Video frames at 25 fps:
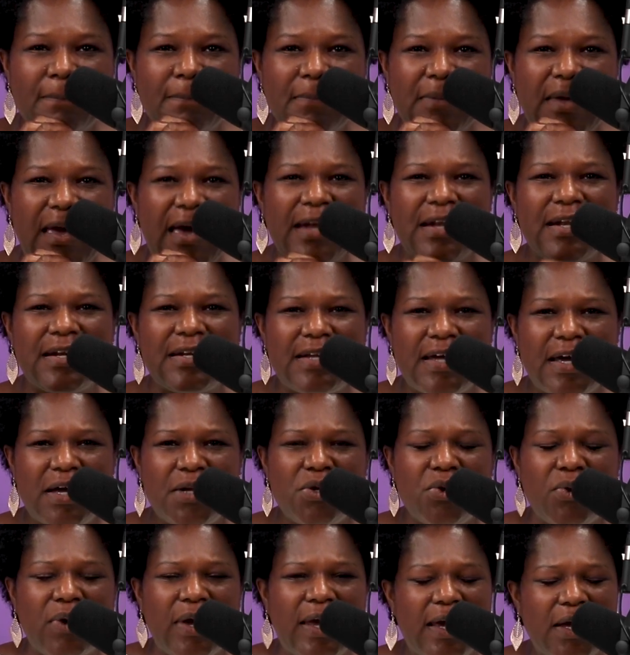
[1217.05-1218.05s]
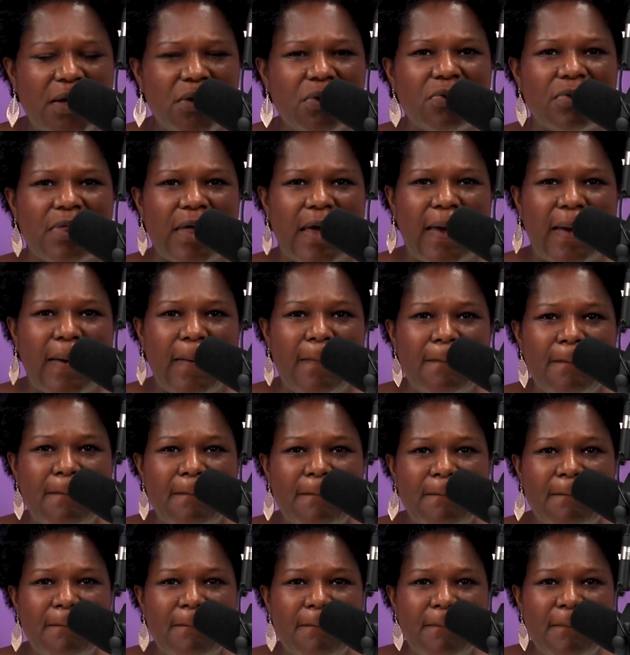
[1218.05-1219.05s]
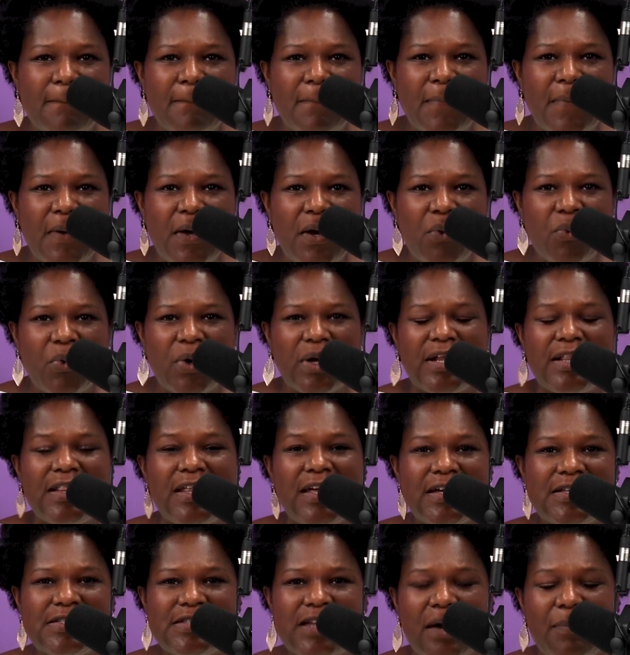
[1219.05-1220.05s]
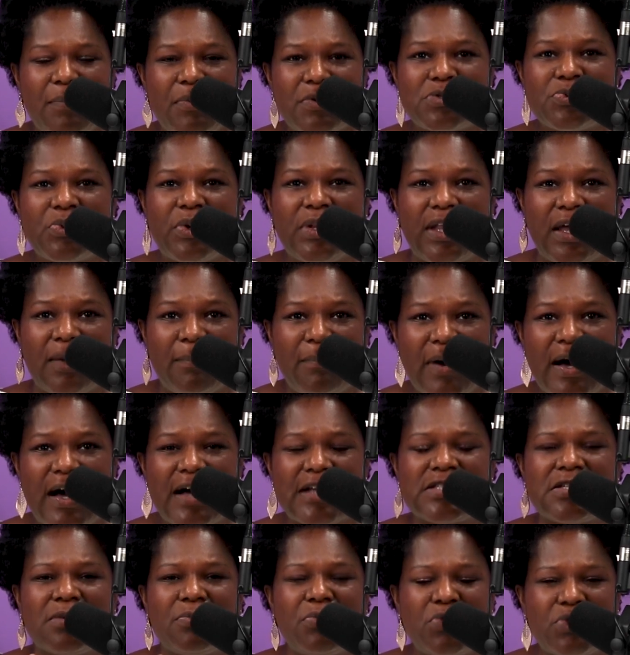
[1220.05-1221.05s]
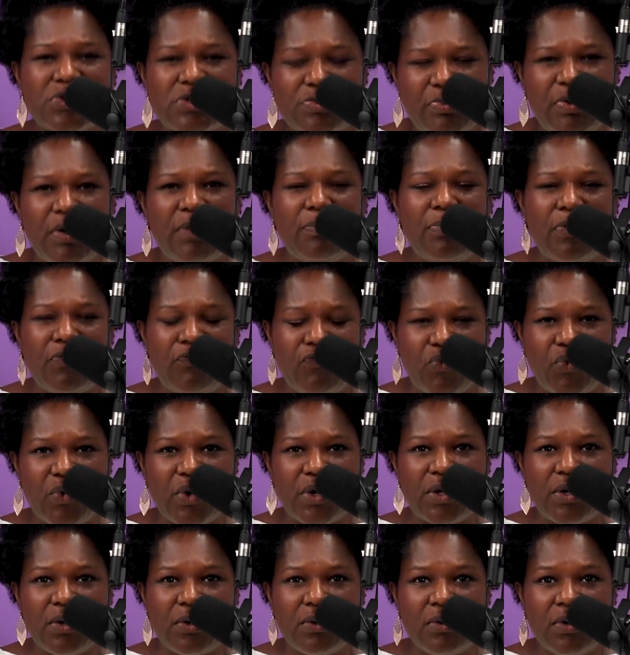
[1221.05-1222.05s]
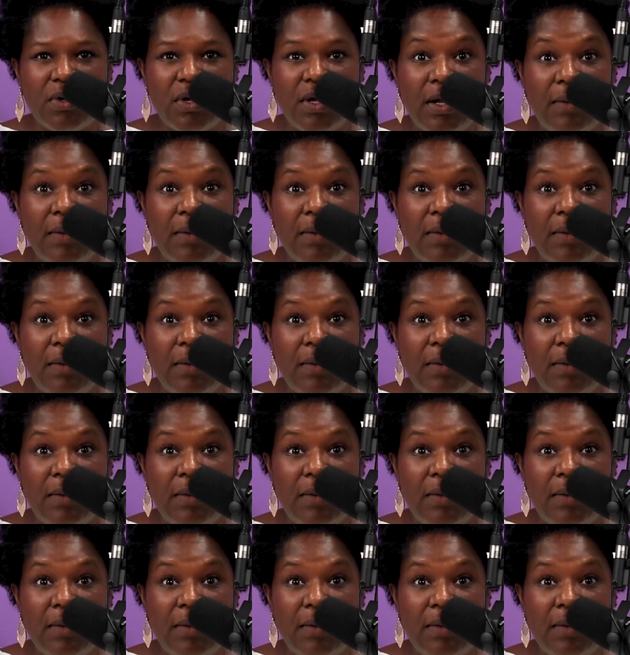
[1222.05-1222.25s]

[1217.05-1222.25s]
How did Daniel handle that? What are the examples when the impossible is put before you?